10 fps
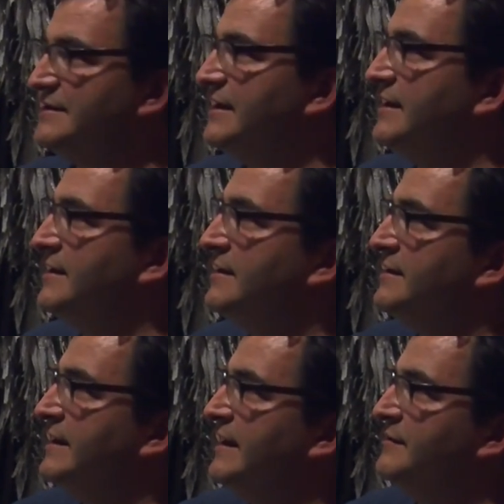
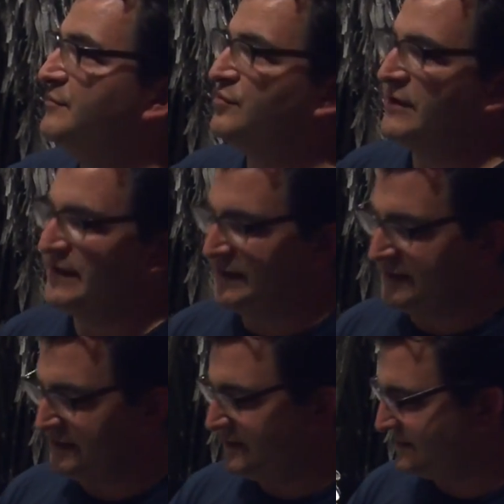Uh, and
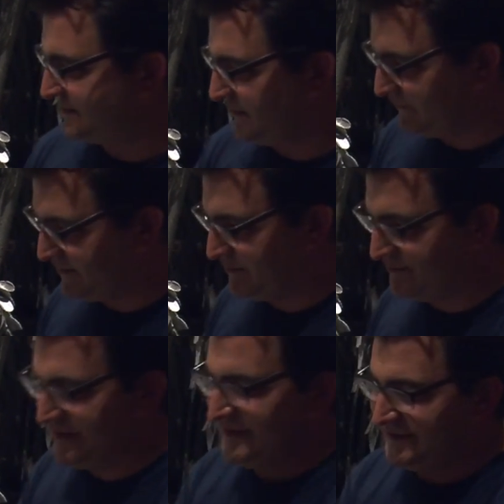bring the, sort of the,
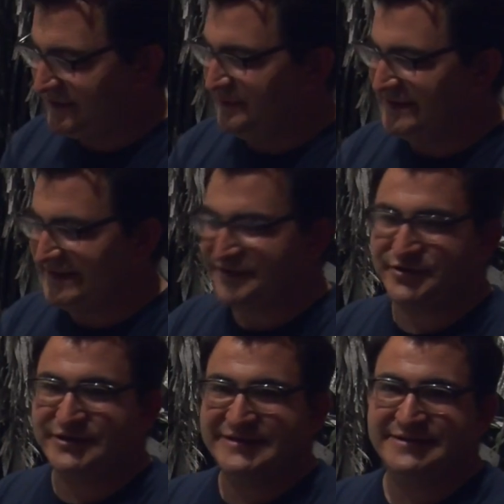the
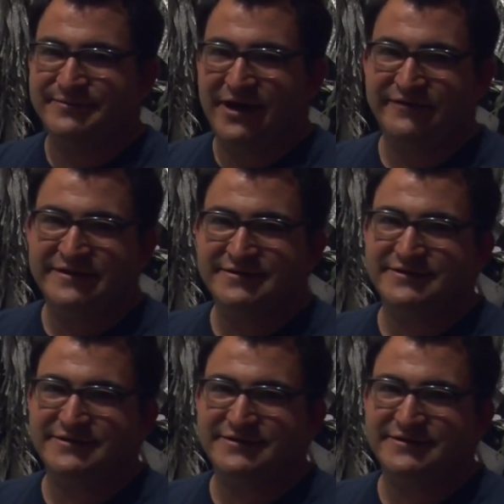materialism of it